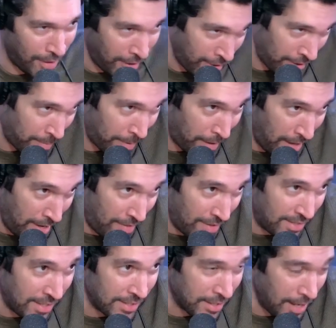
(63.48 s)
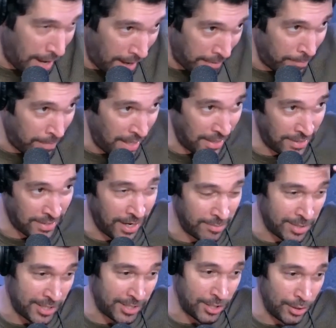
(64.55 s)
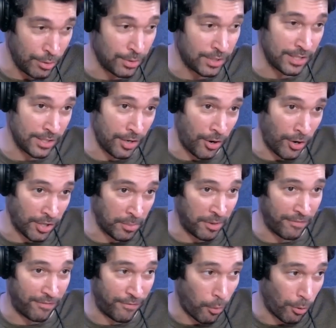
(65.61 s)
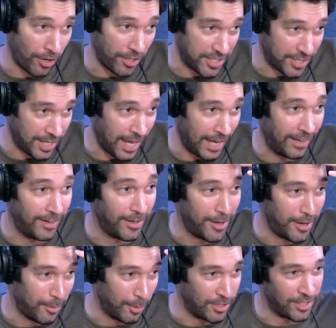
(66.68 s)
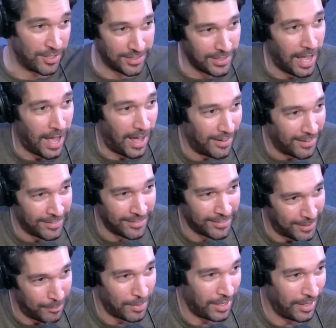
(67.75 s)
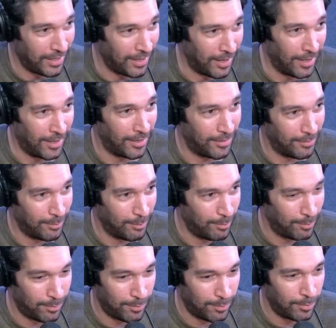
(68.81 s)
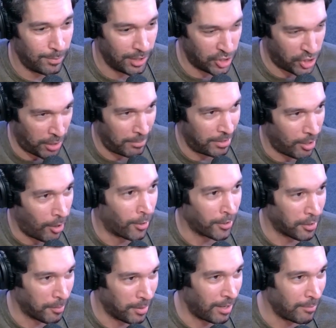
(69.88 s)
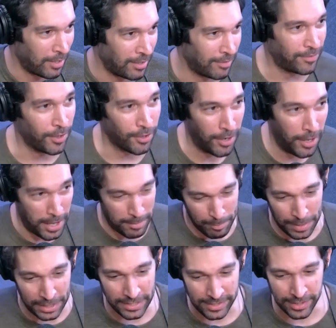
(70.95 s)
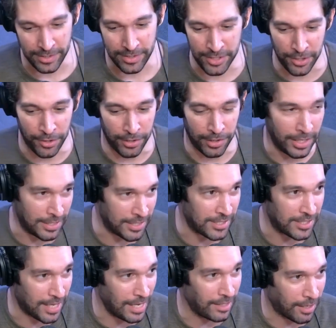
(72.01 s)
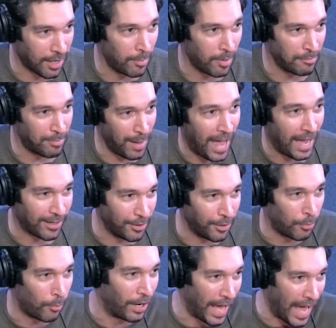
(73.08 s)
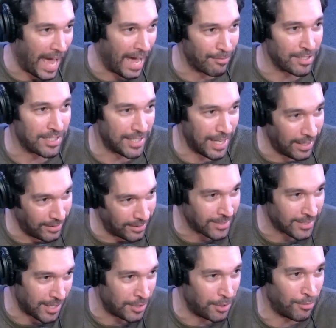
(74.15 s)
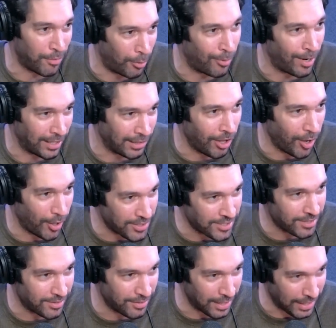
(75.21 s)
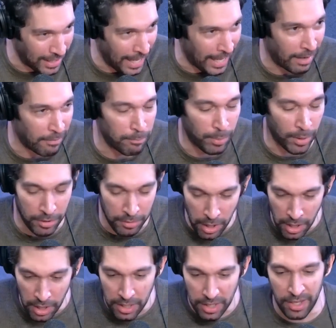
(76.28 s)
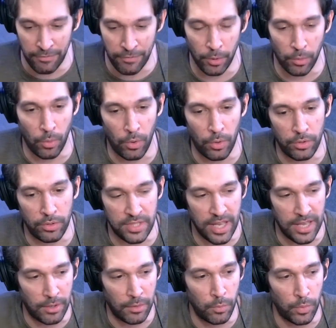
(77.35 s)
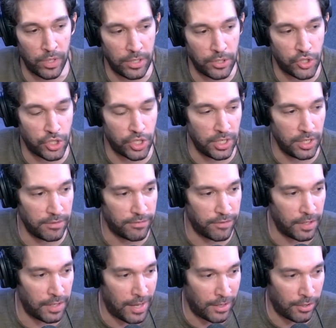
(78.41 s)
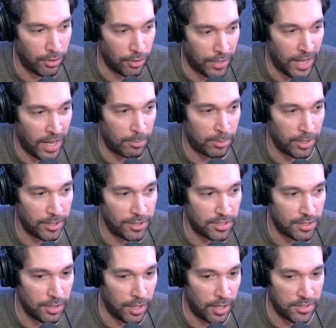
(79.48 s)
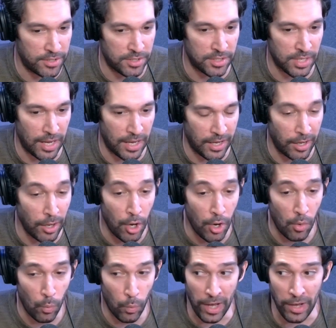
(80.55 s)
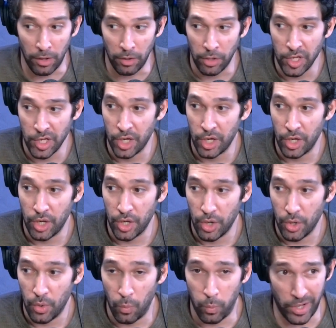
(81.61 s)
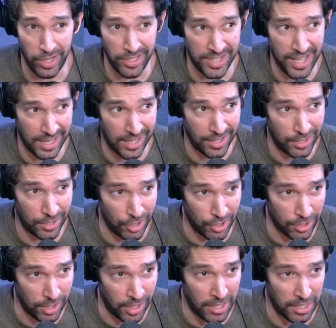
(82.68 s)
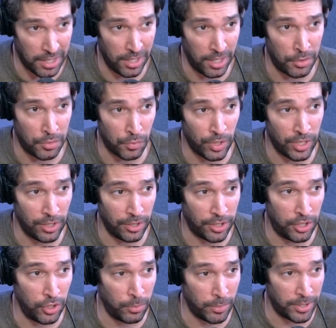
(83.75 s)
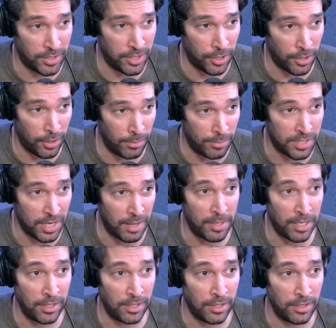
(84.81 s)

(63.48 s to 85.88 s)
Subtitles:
argument, this is not, many times it's used as an argument for a state, which is not, to me, a legitimate argument. I mean, if your biggest concern is a state coming back, you don't want to have a state because then you've already lost the game. But if you're saying we achieve an anarcho-capitalist society, well, what is that going to look like in real human terms? I mean,